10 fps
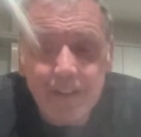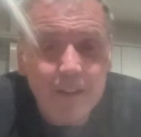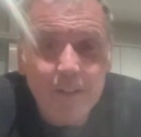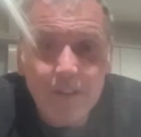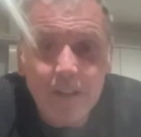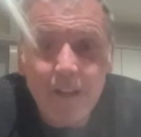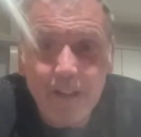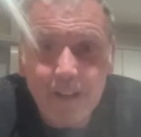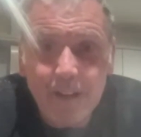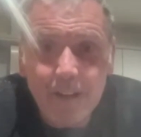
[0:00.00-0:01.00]
and
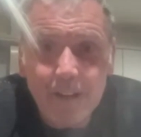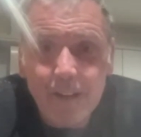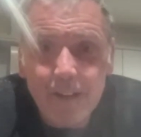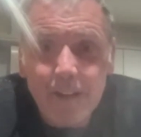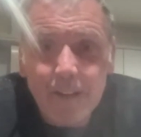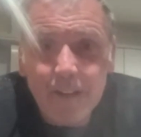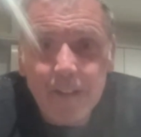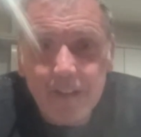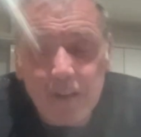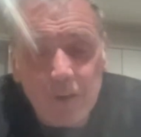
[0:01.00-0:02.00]

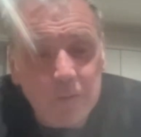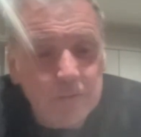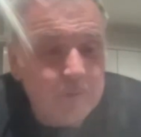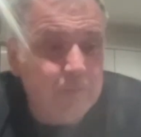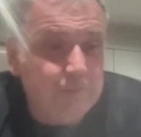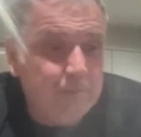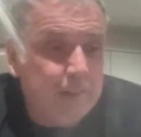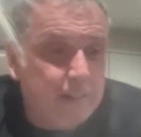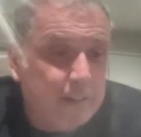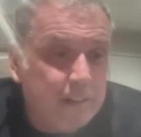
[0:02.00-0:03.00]
you know,
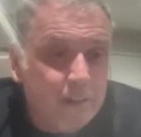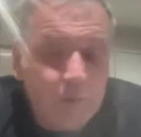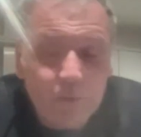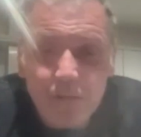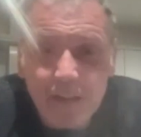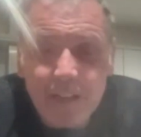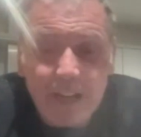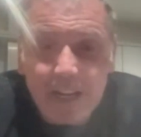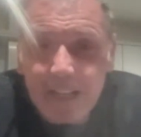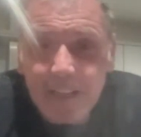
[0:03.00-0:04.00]
and no one's really
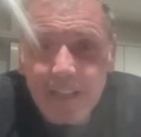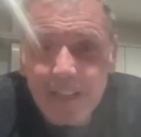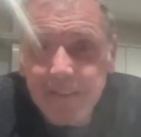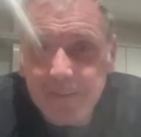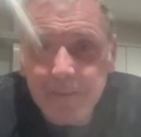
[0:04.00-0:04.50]
saying anything.